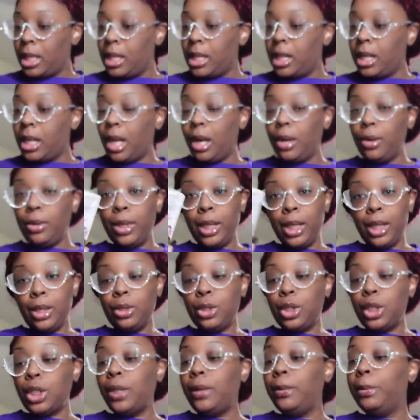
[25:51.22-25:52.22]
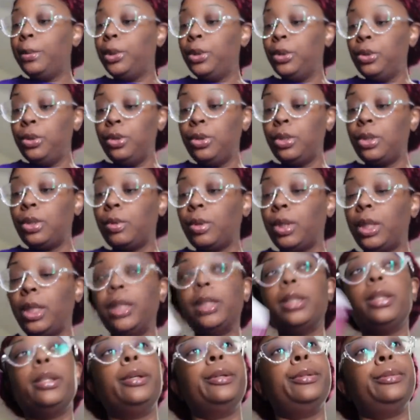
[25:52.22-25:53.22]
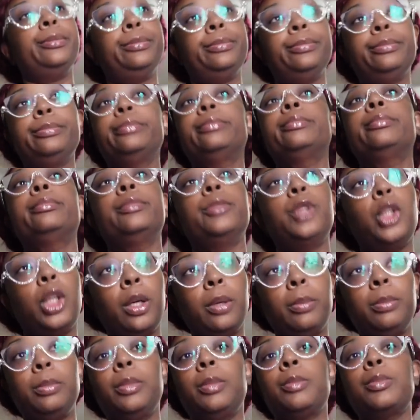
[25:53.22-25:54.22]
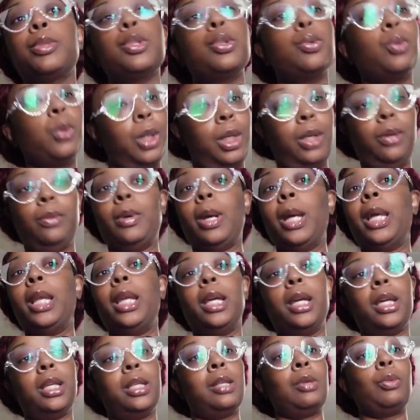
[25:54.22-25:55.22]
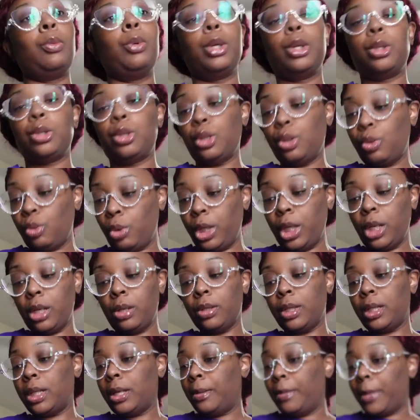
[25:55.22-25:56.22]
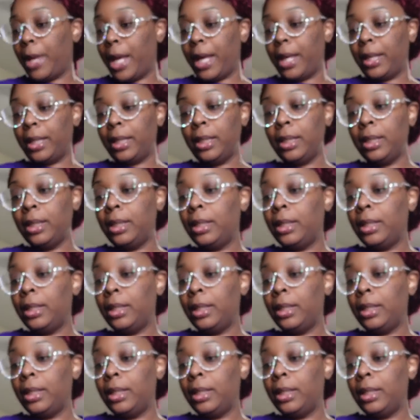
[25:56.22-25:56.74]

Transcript: Low energy, mood swings. Yep, I'm swinging right now because I'm ready to swing on somebody.